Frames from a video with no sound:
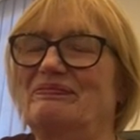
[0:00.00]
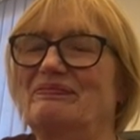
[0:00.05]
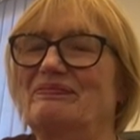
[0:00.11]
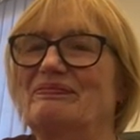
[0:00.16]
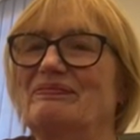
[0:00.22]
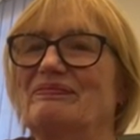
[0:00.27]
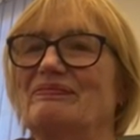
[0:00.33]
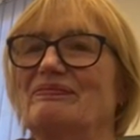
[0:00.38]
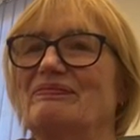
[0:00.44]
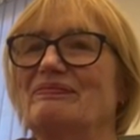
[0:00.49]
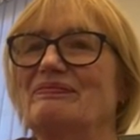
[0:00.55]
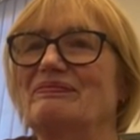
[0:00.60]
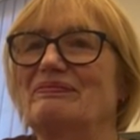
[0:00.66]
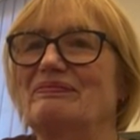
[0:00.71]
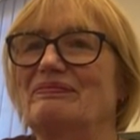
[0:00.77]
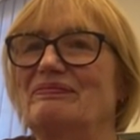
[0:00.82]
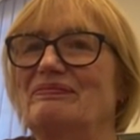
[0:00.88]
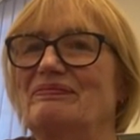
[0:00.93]

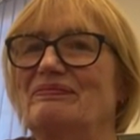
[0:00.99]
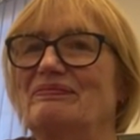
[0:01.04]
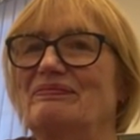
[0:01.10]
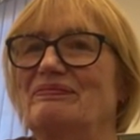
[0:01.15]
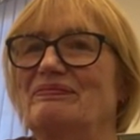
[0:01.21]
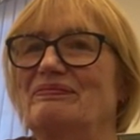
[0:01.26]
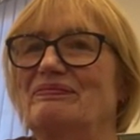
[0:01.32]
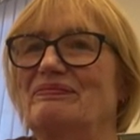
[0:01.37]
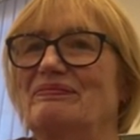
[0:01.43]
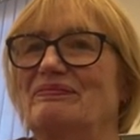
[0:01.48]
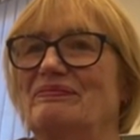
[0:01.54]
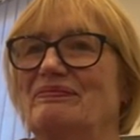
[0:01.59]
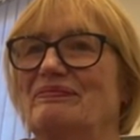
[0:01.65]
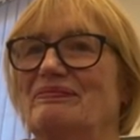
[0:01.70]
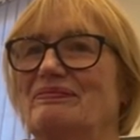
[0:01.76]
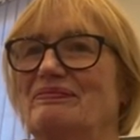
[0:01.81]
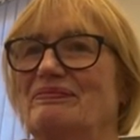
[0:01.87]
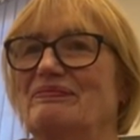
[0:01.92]

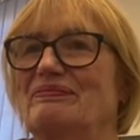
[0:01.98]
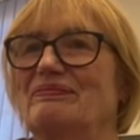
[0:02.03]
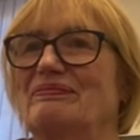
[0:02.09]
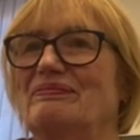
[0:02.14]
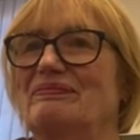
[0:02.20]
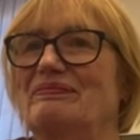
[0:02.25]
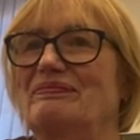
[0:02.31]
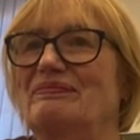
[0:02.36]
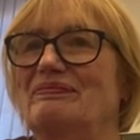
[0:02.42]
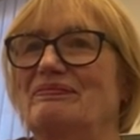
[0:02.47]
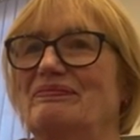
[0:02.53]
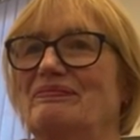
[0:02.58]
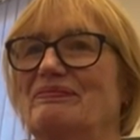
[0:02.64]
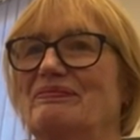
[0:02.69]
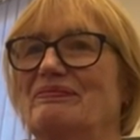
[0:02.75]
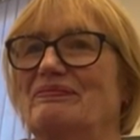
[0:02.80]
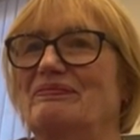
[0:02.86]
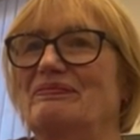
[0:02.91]

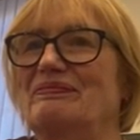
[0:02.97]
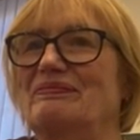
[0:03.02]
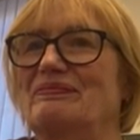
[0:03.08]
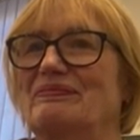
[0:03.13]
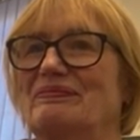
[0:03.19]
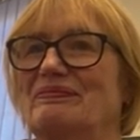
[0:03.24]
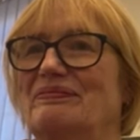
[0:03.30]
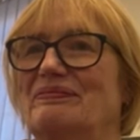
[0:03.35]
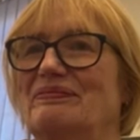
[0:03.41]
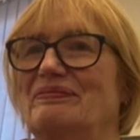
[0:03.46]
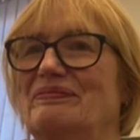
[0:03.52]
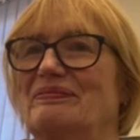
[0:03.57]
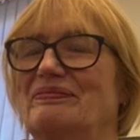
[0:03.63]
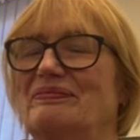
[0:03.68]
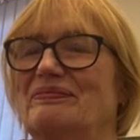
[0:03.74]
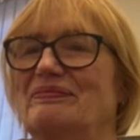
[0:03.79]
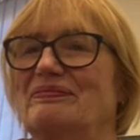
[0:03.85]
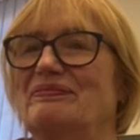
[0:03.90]

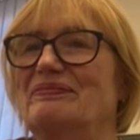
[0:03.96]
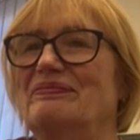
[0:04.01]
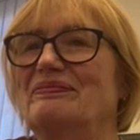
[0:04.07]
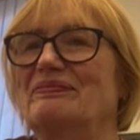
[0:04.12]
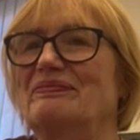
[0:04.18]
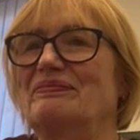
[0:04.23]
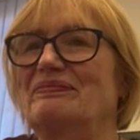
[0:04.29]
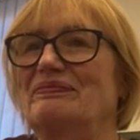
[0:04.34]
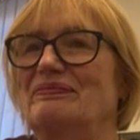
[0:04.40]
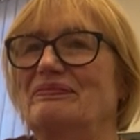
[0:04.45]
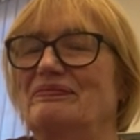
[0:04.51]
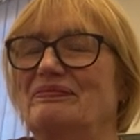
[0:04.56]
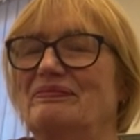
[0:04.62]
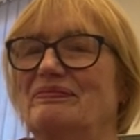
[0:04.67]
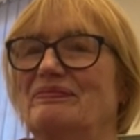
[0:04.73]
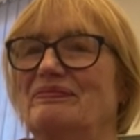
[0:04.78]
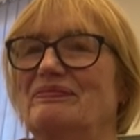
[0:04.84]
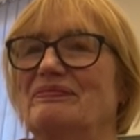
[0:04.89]

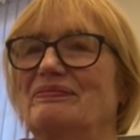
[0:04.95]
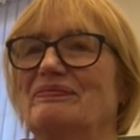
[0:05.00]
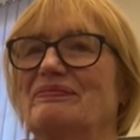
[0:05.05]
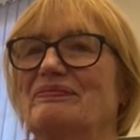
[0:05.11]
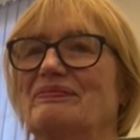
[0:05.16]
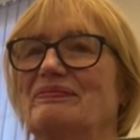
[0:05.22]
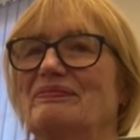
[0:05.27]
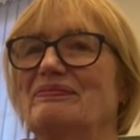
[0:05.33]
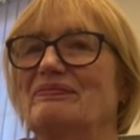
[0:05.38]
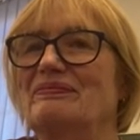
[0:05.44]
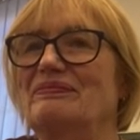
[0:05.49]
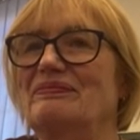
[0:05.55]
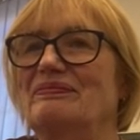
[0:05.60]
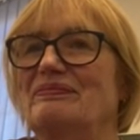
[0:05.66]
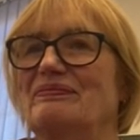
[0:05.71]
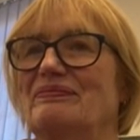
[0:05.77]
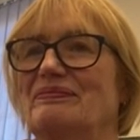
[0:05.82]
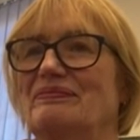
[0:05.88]

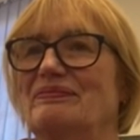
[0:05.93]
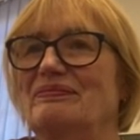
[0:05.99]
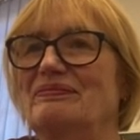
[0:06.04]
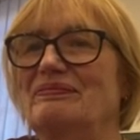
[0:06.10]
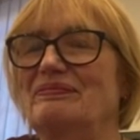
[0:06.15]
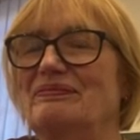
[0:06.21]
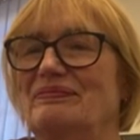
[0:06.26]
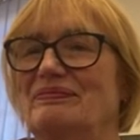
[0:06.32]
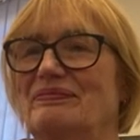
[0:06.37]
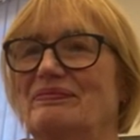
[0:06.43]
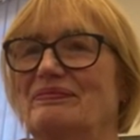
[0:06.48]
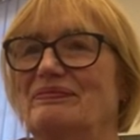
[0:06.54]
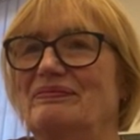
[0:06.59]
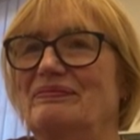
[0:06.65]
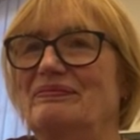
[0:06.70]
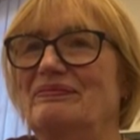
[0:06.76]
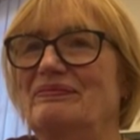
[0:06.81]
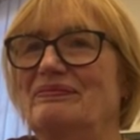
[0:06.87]

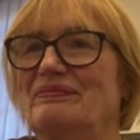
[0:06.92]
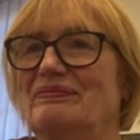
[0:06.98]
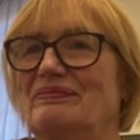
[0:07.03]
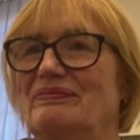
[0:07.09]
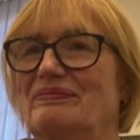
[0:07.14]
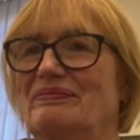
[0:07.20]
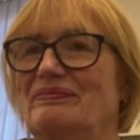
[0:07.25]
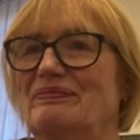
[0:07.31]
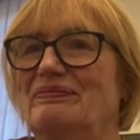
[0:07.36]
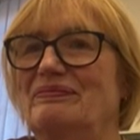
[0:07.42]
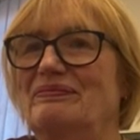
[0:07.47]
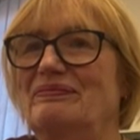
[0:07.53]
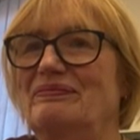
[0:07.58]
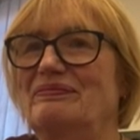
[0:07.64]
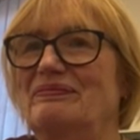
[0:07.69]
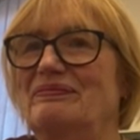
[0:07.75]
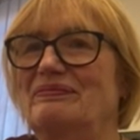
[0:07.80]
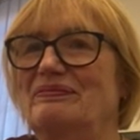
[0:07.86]

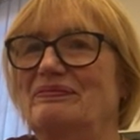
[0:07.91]
The person shown says nothing.